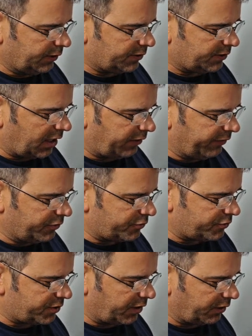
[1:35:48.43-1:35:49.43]
kind of
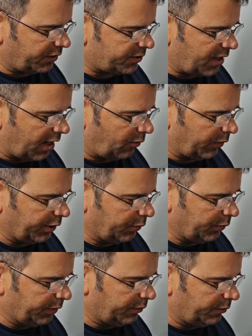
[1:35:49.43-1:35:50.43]
interesting. That's not what you
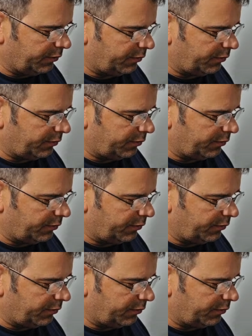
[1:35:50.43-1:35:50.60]
would